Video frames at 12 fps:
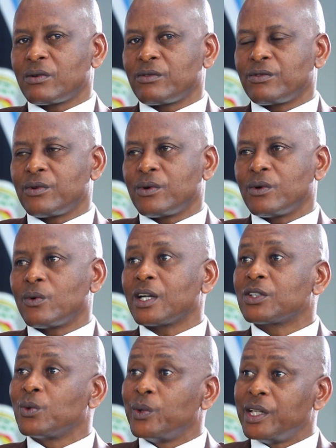of
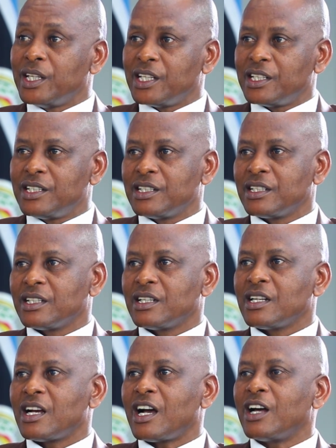what we need
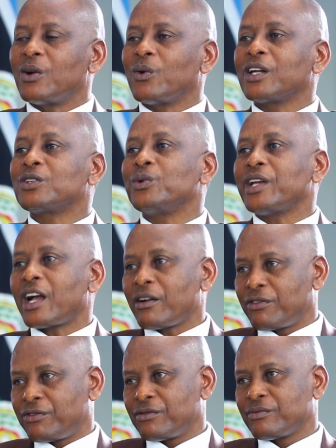and what we
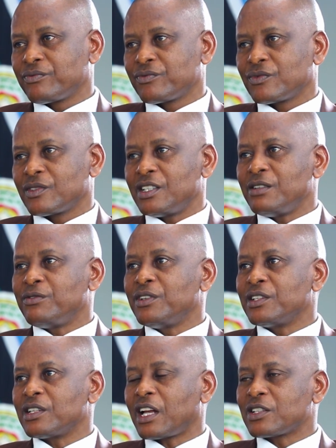have,
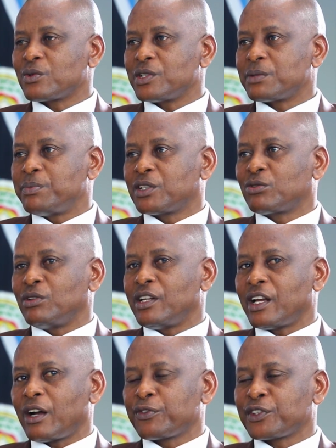even as we speak
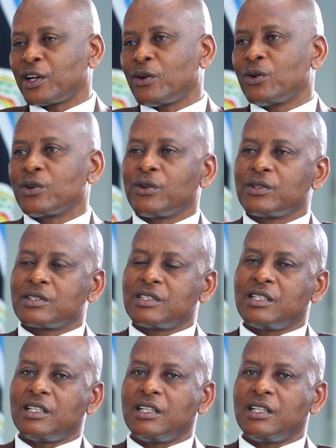today, after all those